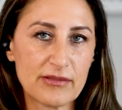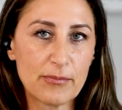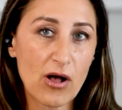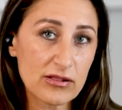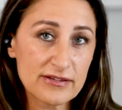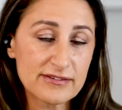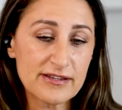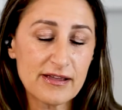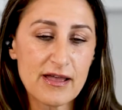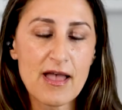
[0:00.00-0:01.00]
on the
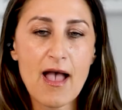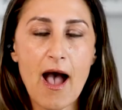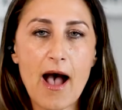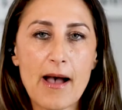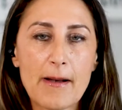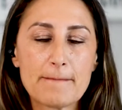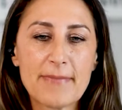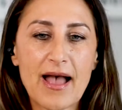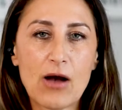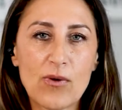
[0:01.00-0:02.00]
policy.
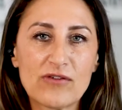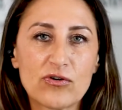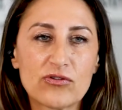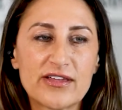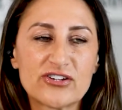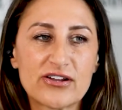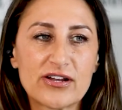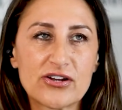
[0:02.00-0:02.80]
However, the